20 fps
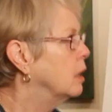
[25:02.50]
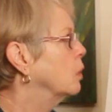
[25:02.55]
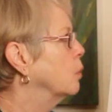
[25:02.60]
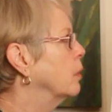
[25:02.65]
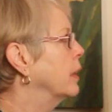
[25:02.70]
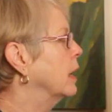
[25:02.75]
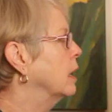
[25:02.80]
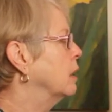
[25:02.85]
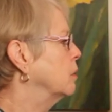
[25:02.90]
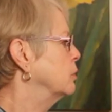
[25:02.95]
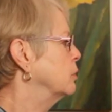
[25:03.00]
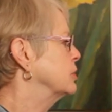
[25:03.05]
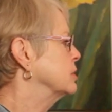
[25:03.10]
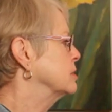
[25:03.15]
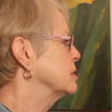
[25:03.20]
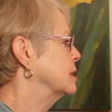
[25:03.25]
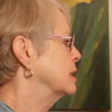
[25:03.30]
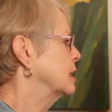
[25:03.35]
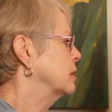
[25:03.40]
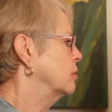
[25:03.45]
Well, which is
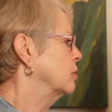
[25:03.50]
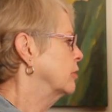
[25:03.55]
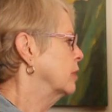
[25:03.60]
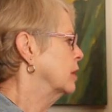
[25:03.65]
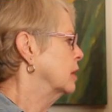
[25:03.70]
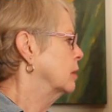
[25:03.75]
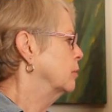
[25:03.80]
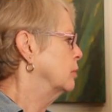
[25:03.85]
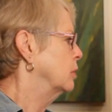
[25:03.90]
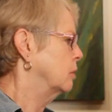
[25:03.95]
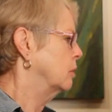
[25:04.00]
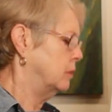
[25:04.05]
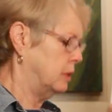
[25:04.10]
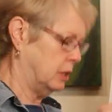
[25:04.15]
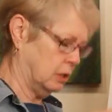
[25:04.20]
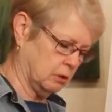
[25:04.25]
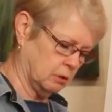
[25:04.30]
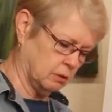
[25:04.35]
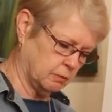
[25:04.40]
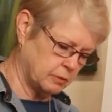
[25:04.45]
another thing
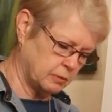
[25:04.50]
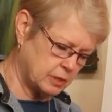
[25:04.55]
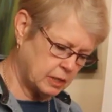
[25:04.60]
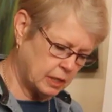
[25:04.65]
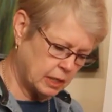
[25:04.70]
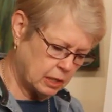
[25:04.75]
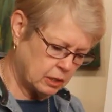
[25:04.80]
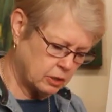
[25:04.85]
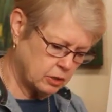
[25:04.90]
I'm saying